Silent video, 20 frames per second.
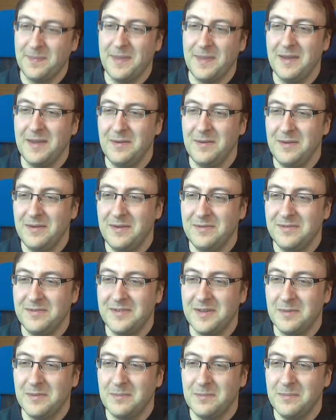we have
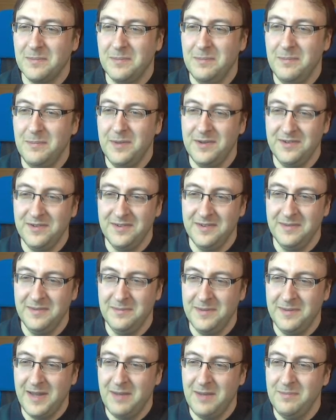some mission
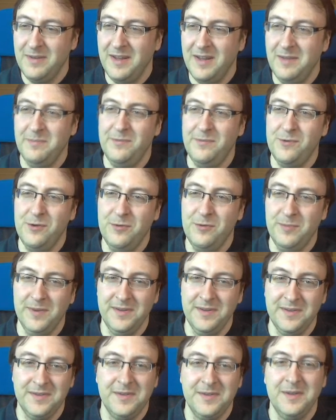gameplay
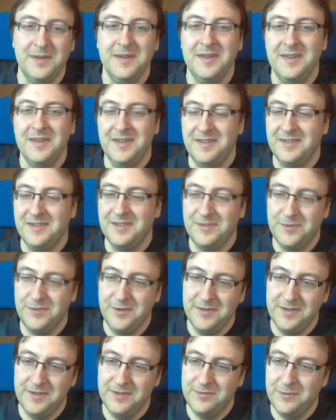improvements. So
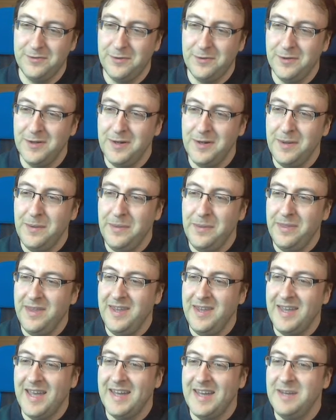first of all,
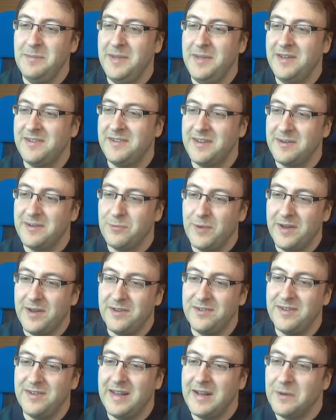the enemy
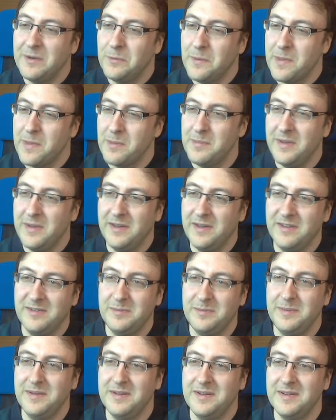generation algorithm has
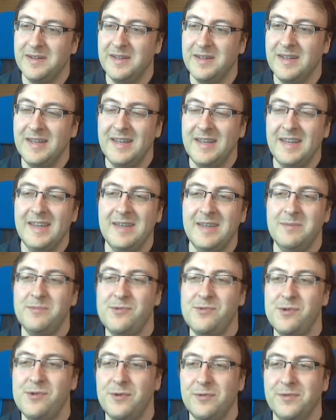been
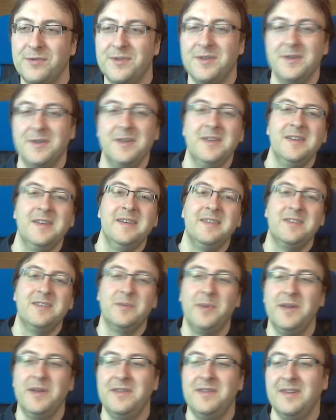improved. So
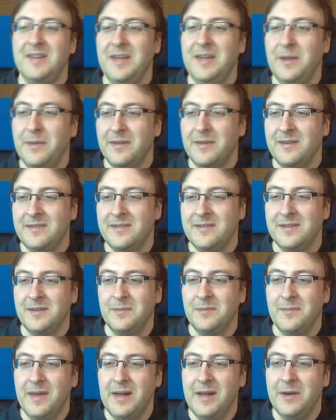basically this
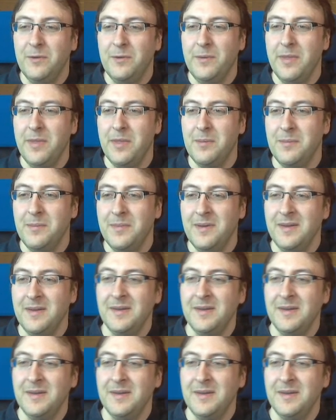algorithm